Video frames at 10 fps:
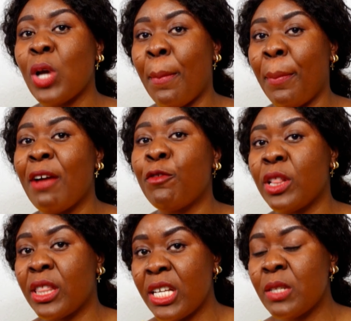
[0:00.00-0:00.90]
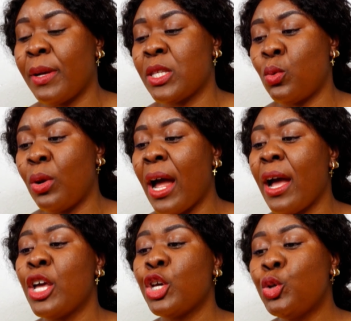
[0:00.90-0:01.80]
apply for this particular
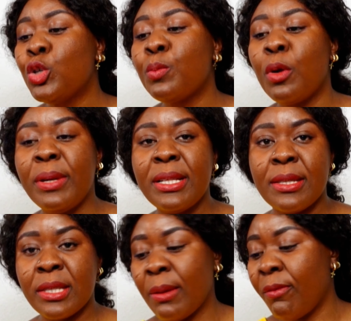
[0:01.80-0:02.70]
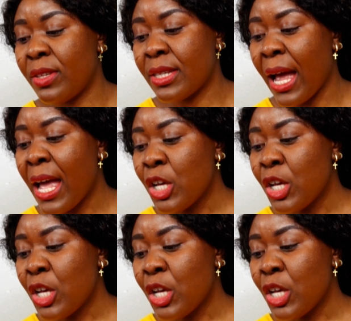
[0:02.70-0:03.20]
Youth Mobility Scheme visa.